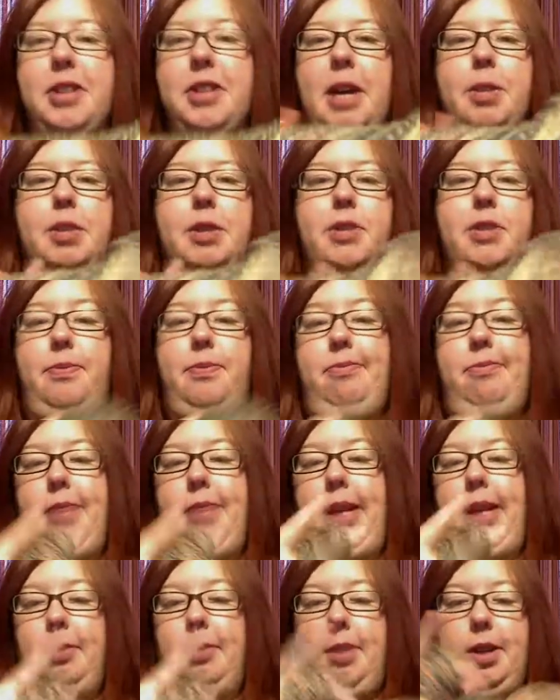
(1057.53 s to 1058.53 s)
I was
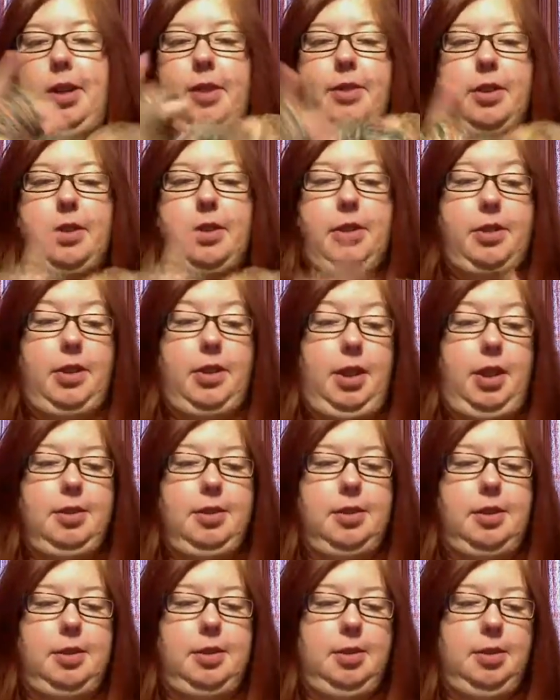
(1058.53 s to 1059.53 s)
like, whatever, they're
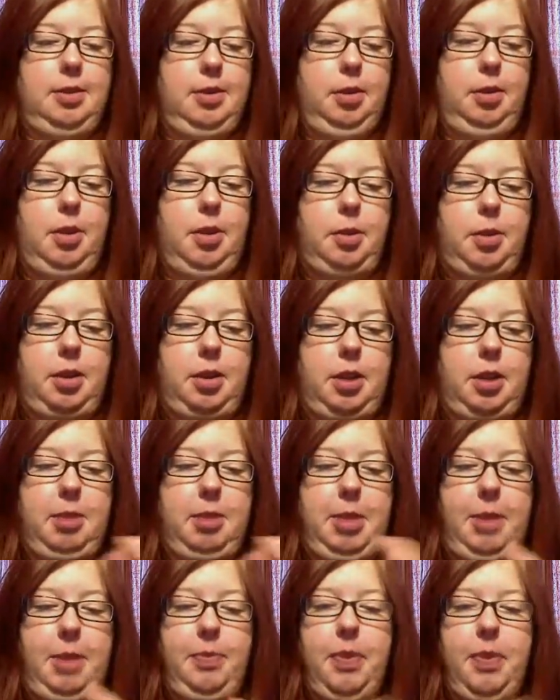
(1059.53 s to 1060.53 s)
singles. Who knows what they're going
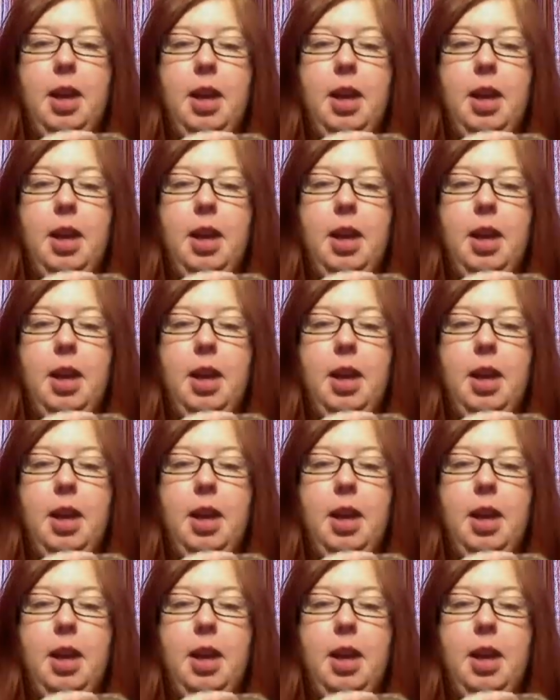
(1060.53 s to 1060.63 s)
to be.